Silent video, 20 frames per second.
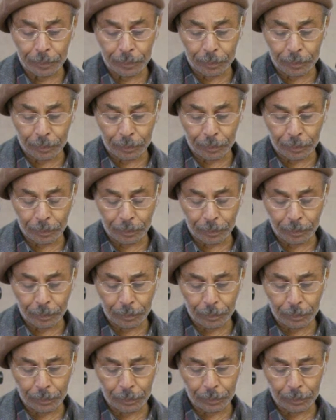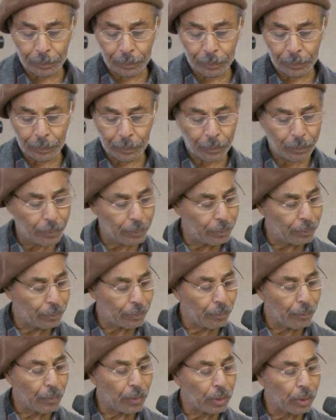
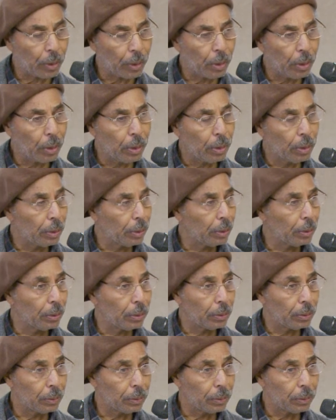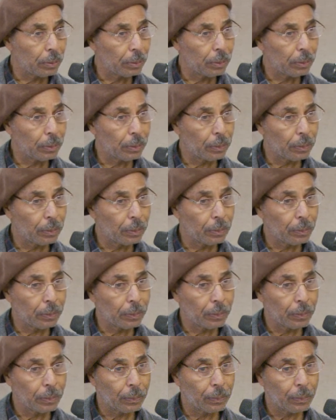
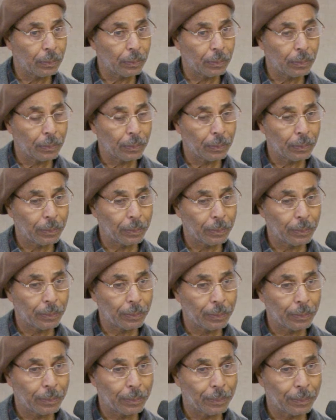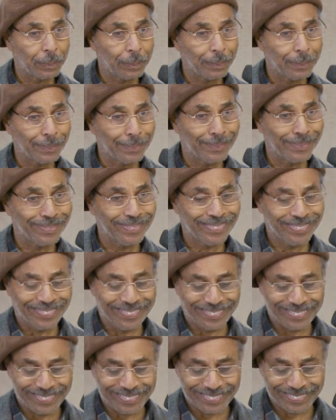
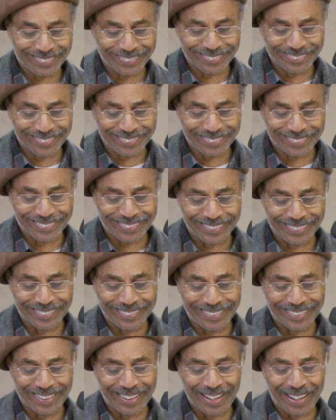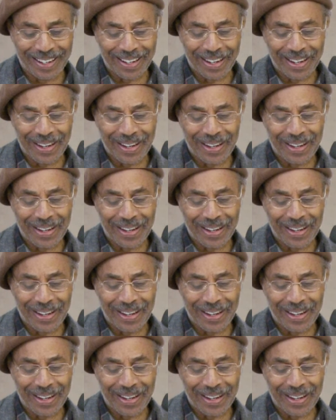Nothing is said.